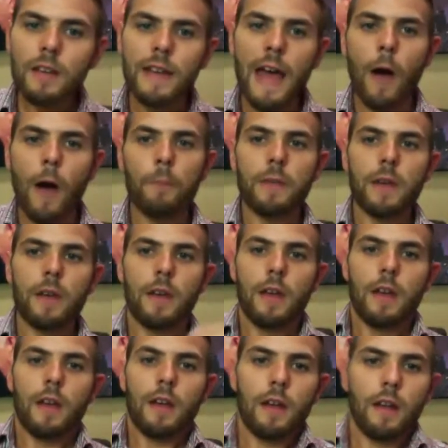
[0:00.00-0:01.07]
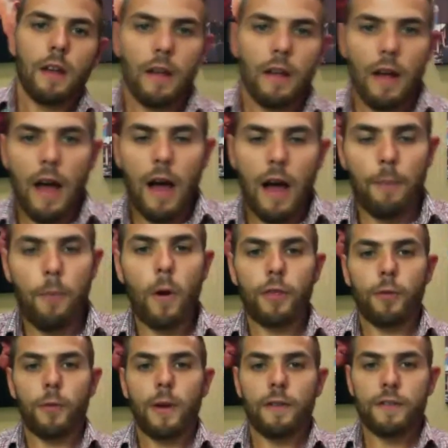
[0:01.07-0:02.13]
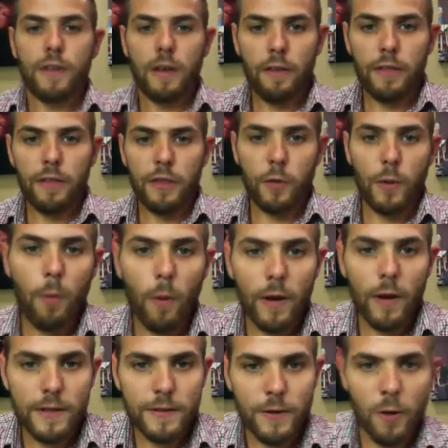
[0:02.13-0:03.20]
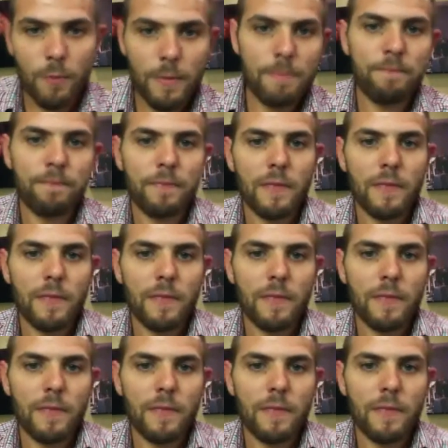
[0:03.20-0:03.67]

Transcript: Now, point 3 of 3-point sermon.